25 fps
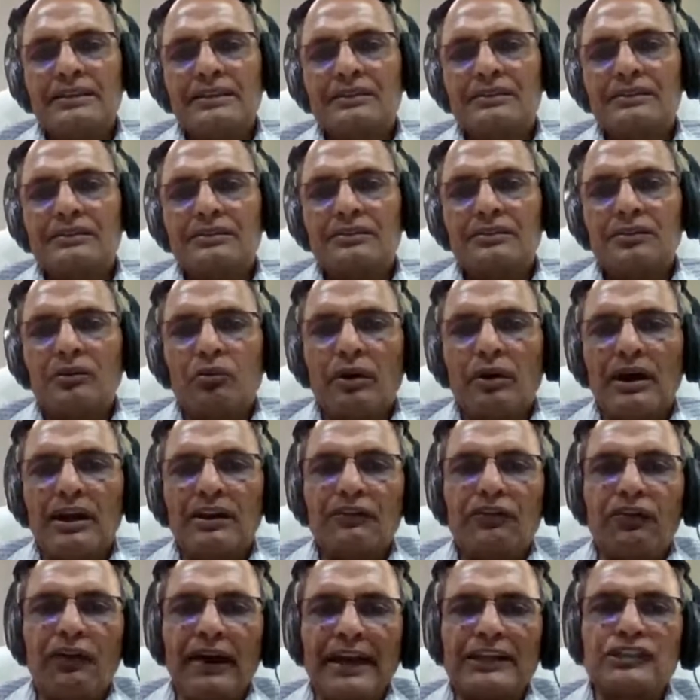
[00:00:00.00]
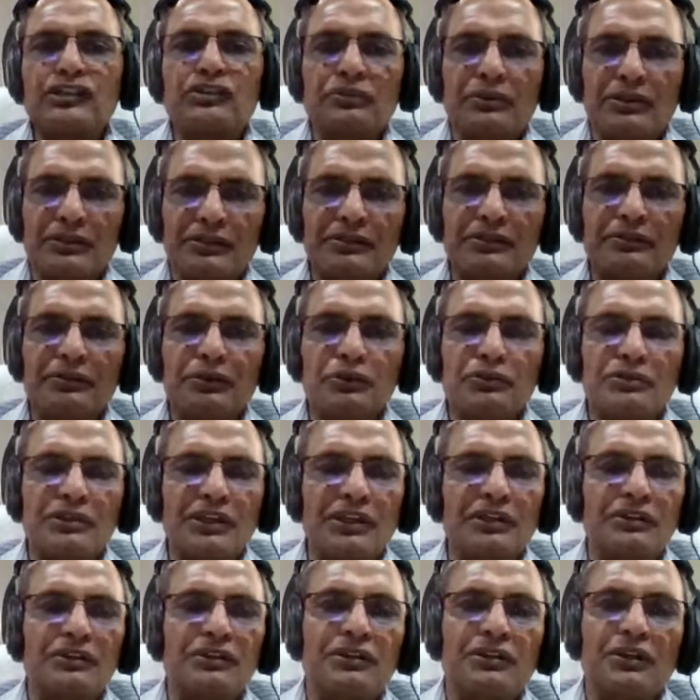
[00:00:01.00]
Either one factual, when you
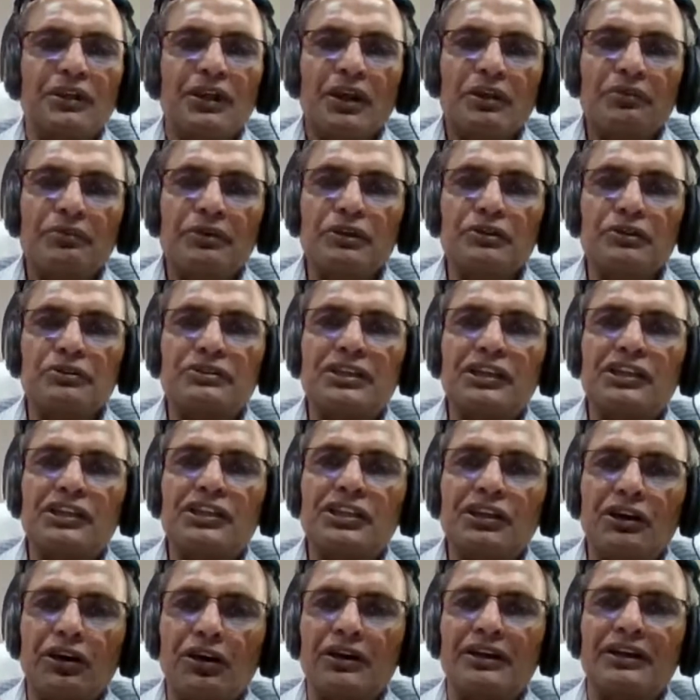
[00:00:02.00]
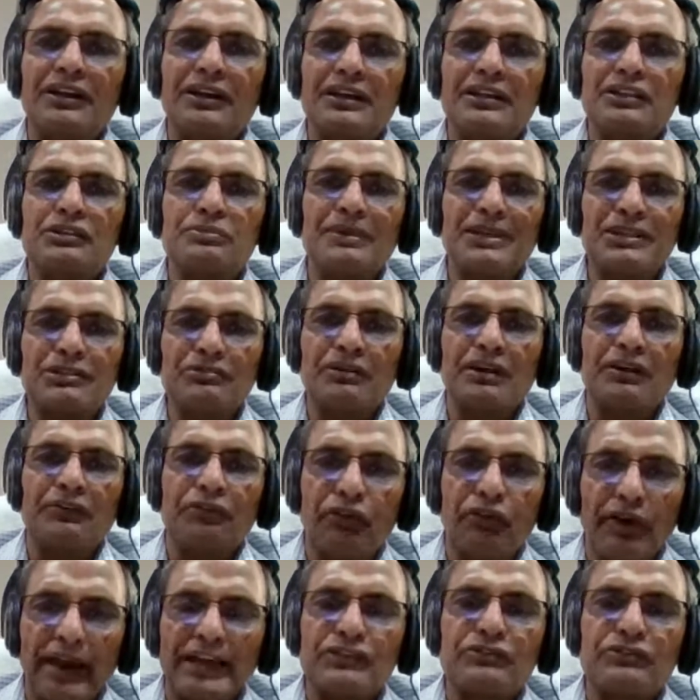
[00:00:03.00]
say theoretical, it's basically
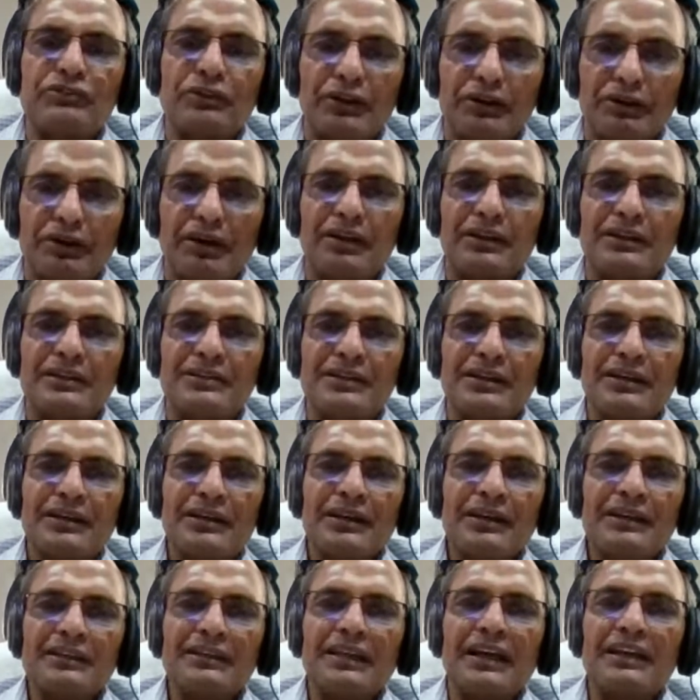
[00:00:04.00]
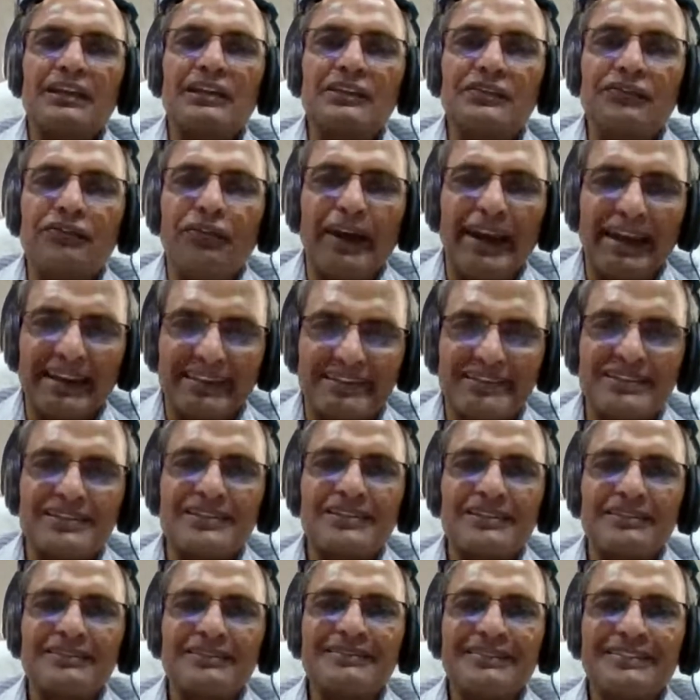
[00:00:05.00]
factual knowledge. That is
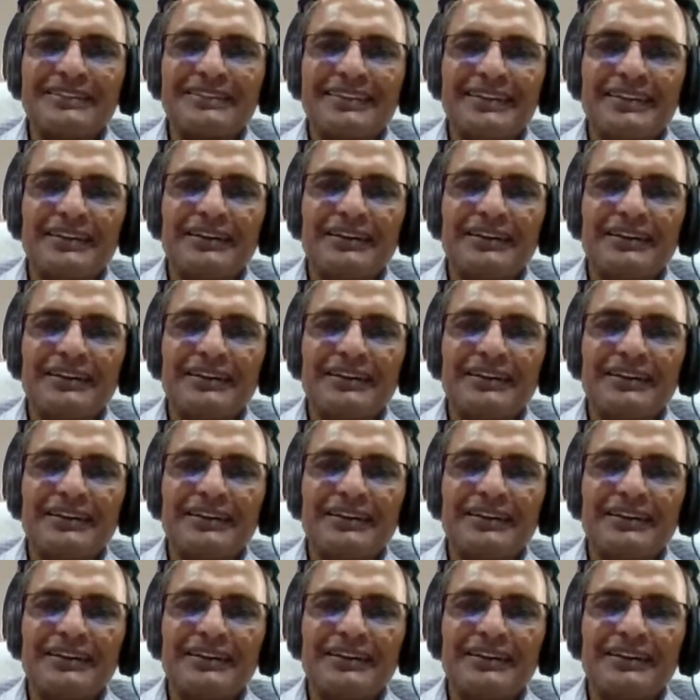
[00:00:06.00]
facts.